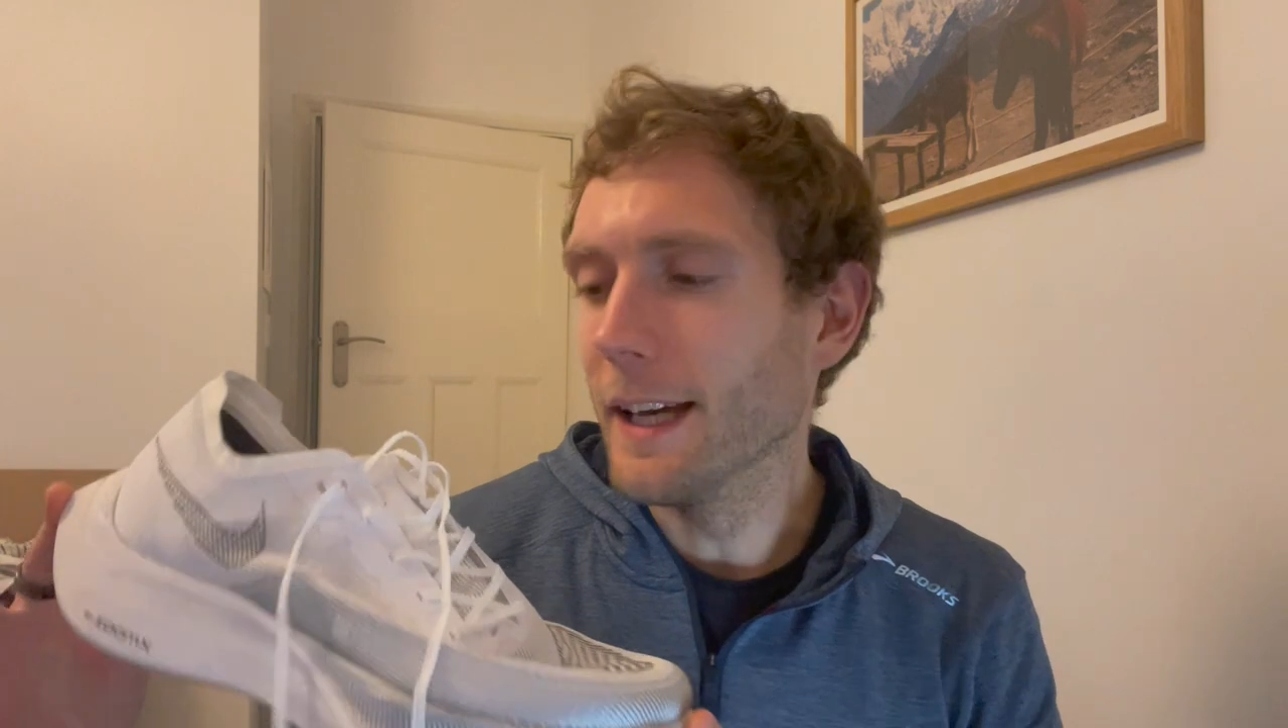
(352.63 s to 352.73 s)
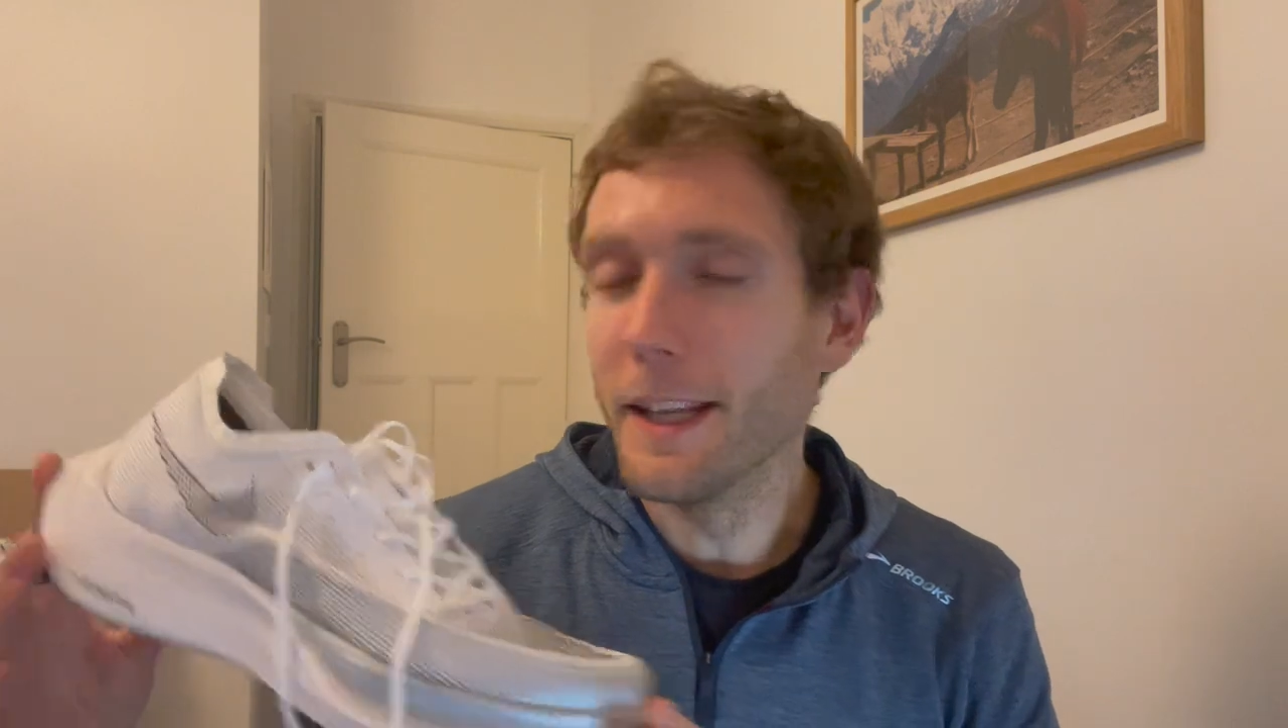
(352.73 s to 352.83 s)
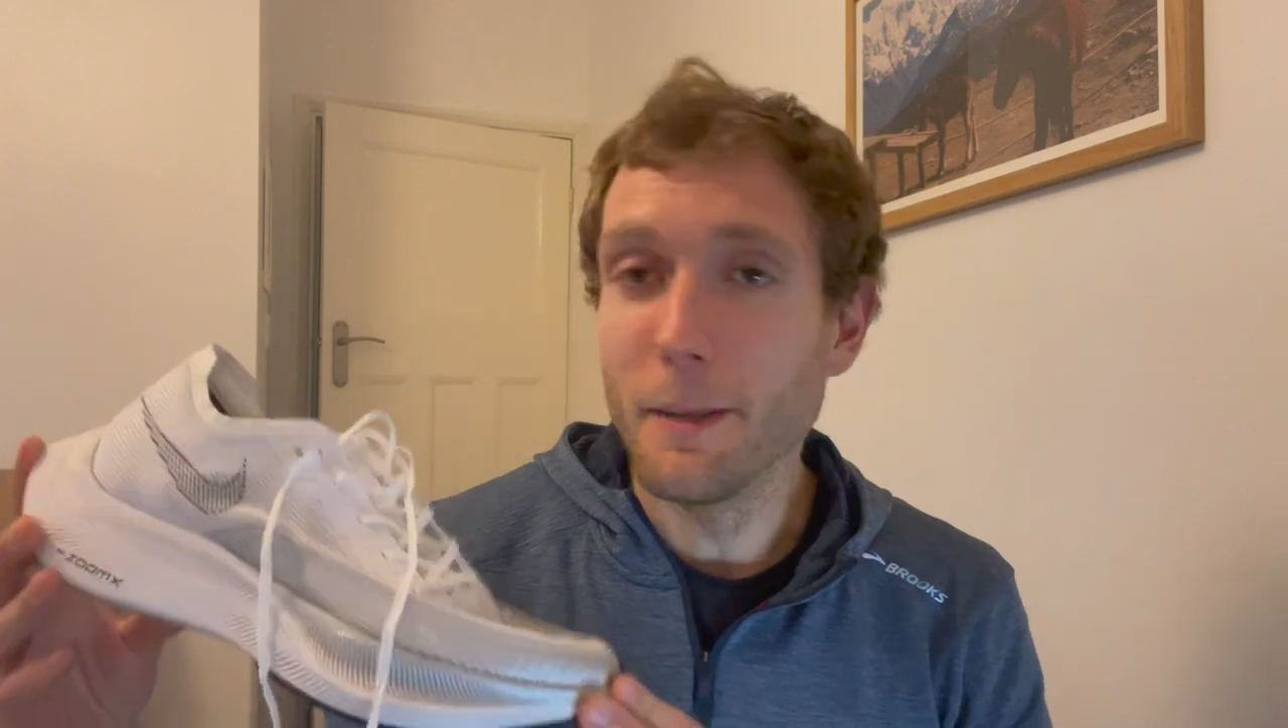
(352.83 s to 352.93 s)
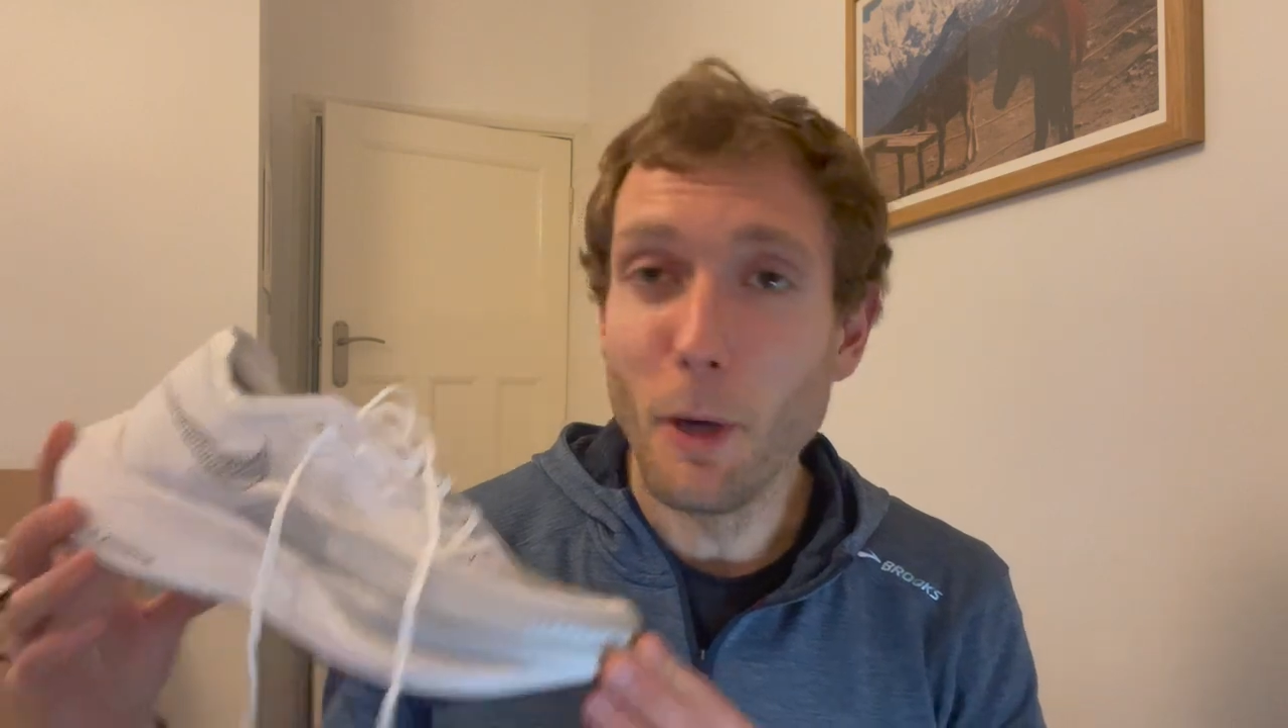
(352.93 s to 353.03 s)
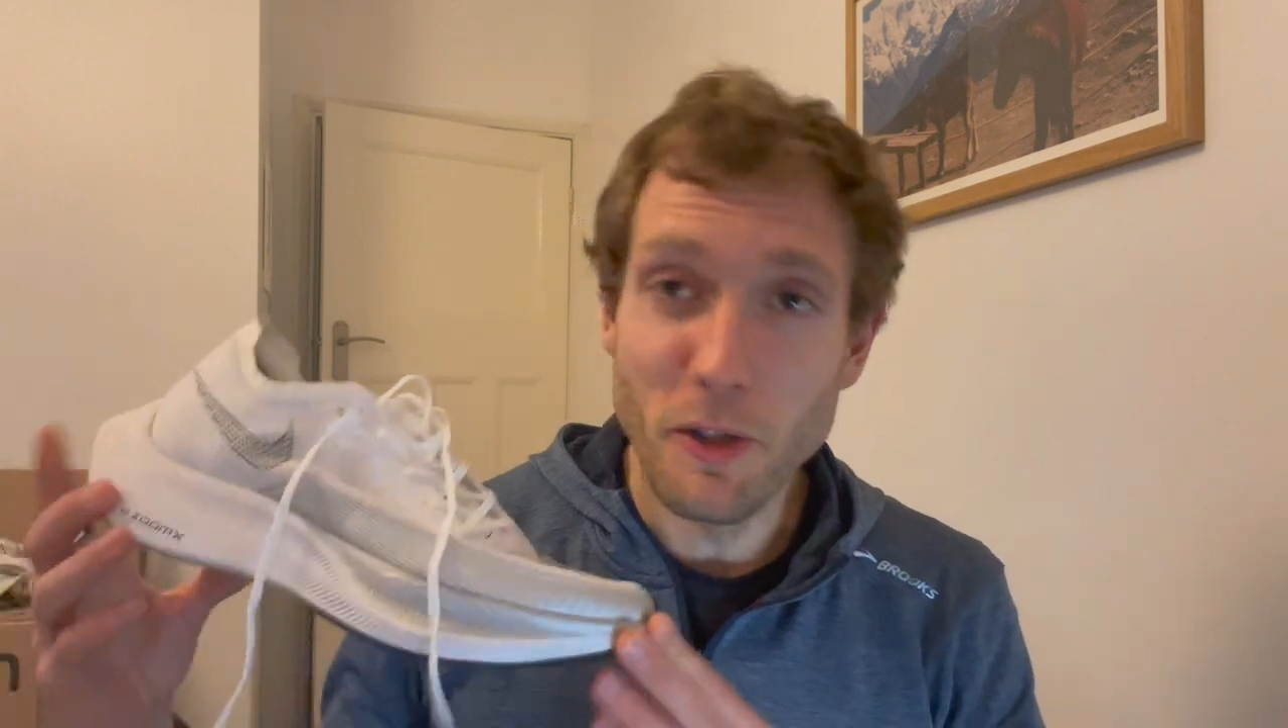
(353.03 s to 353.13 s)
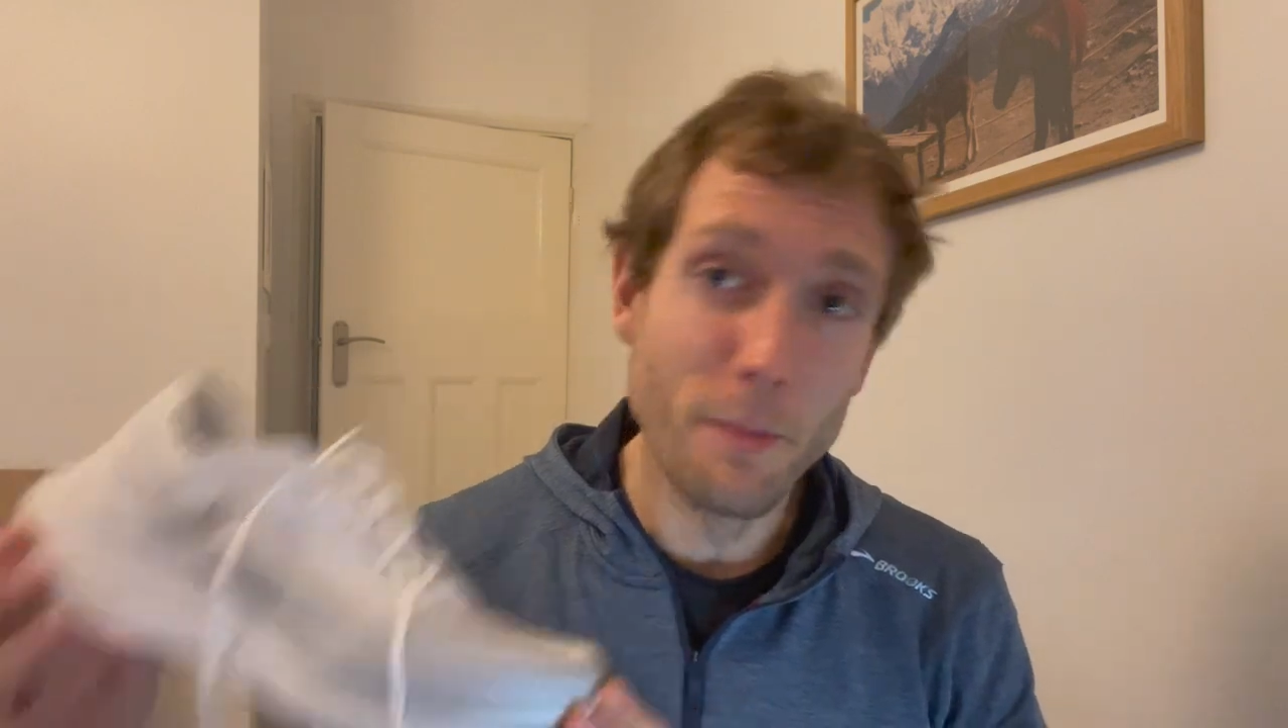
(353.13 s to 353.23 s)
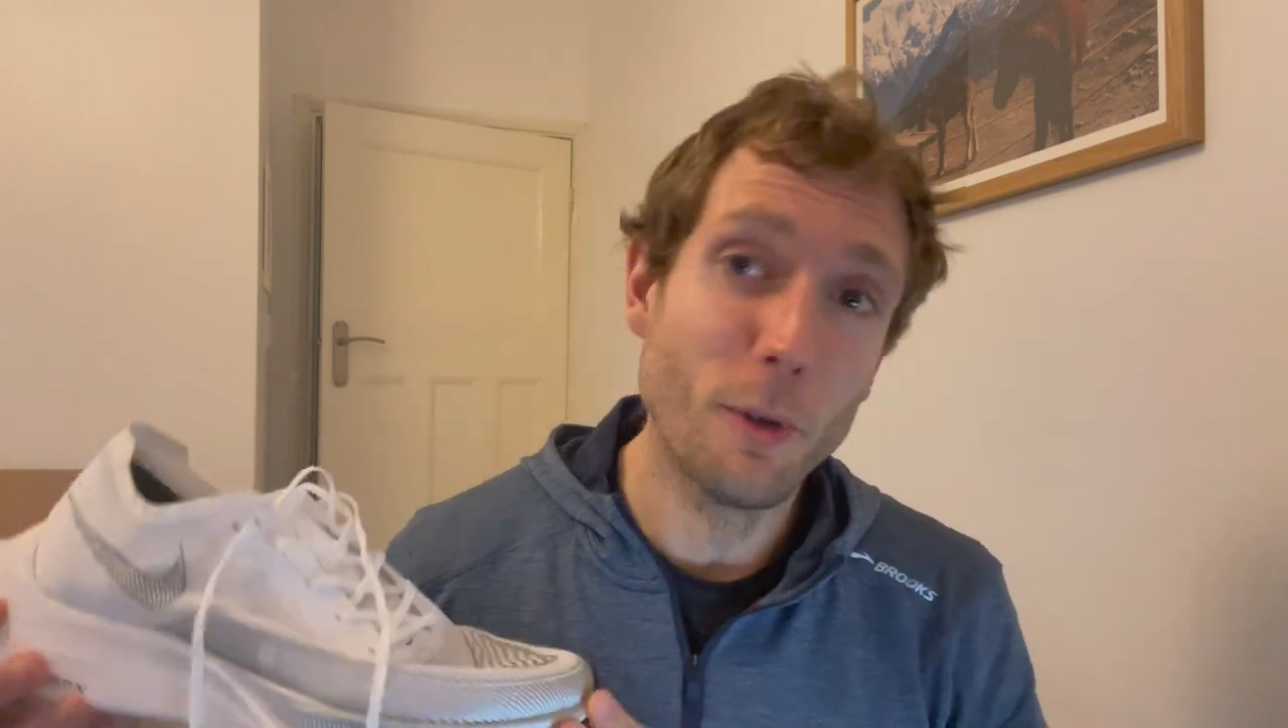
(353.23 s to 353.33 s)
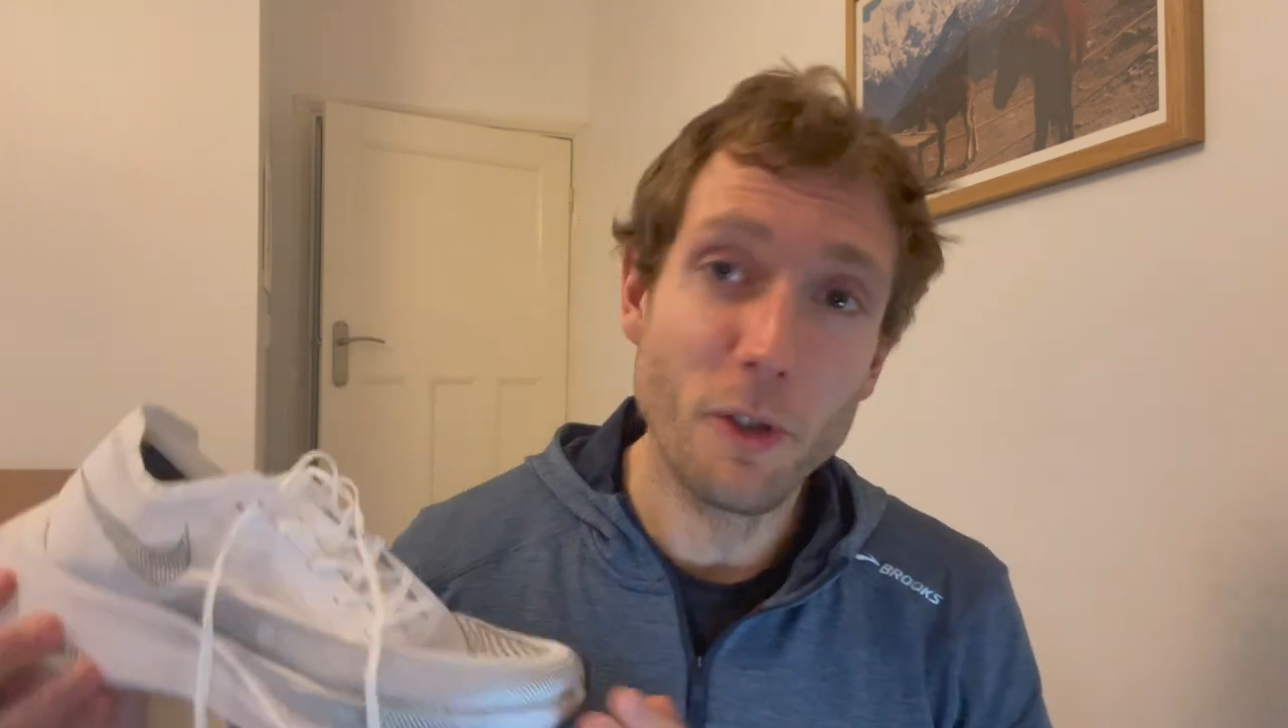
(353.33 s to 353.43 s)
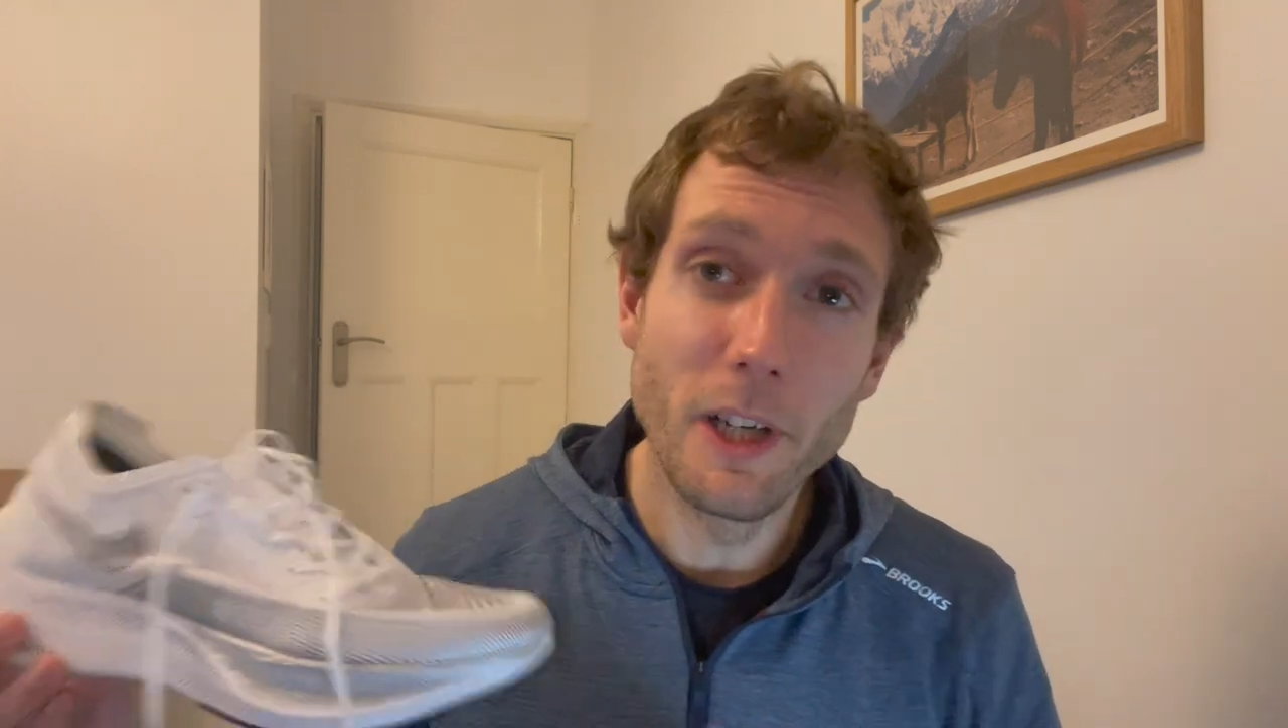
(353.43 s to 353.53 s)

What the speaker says: and the most important